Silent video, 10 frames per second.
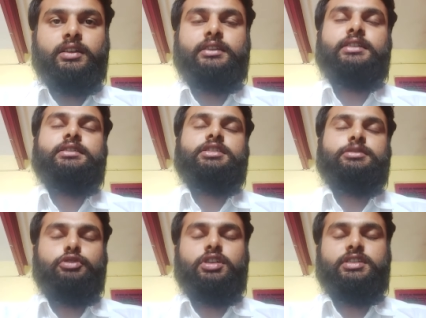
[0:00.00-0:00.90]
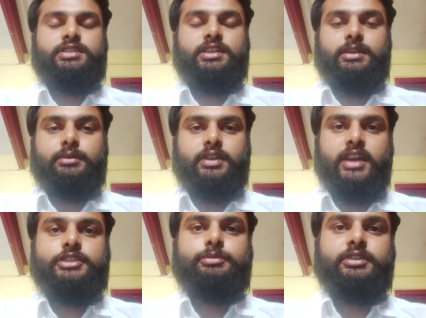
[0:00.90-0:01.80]
There is a small disclaimer.
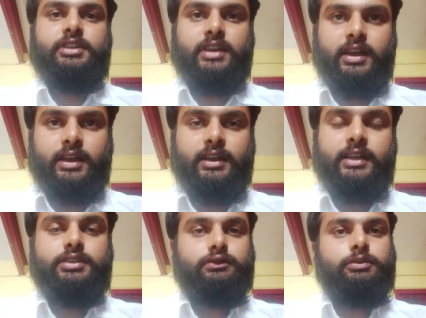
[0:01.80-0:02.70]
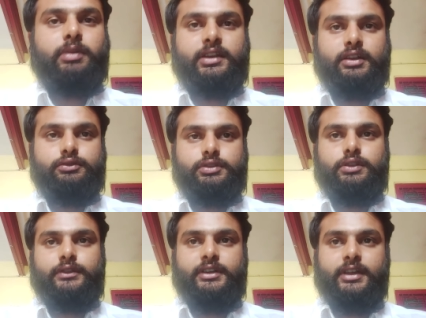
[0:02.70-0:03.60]
As per the guidelines of the Bar
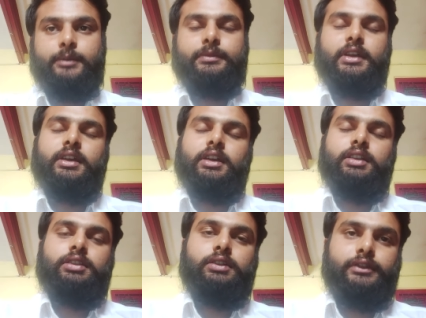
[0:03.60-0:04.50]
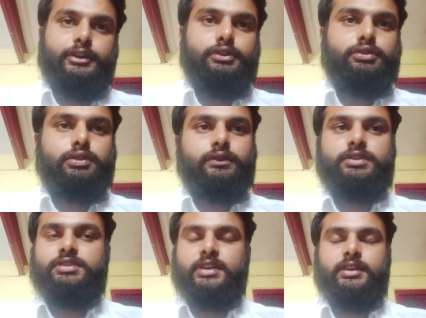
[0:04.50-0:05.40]
Council of India, the videos of
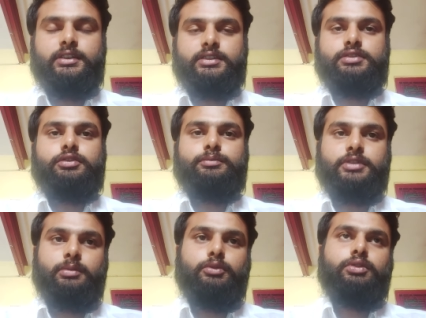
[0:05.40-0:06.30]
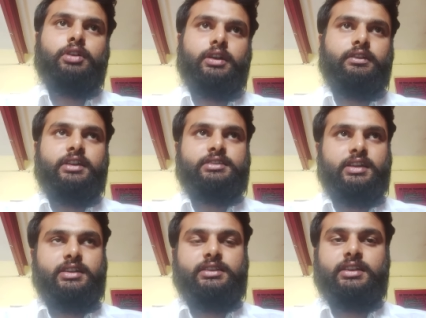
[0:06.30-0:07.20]
this channel does not promote or advertise
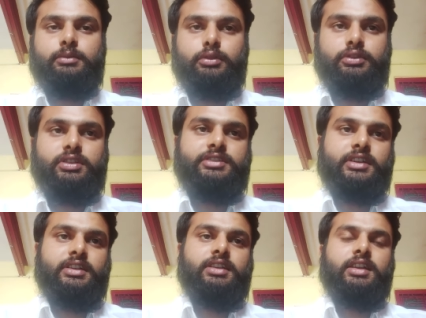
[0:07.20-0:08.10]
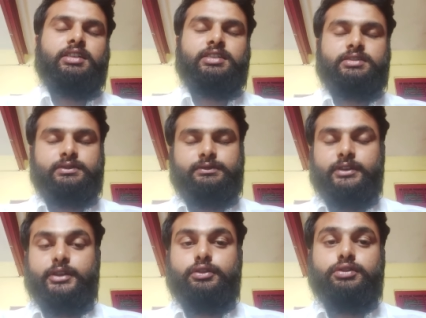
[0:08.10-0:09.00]
anything about the channel, and these
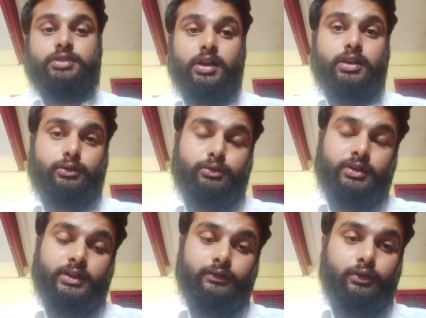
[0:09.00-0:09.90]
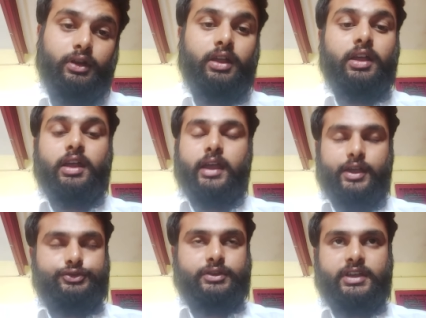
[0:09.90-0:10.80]
videos are only for
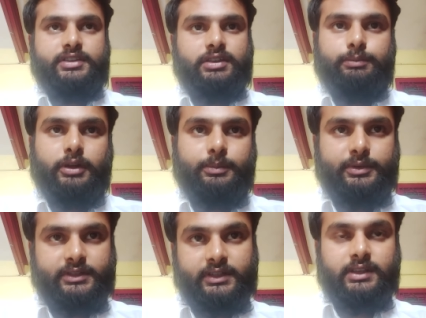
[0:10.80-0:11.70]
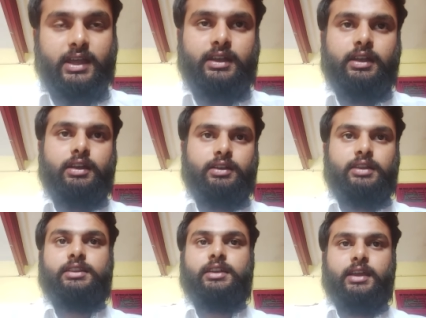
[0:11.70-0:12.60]
educational purposes and
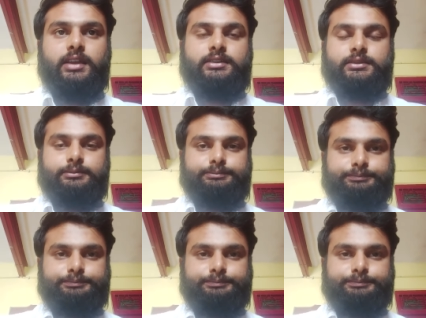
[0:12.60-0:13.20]
nothing else.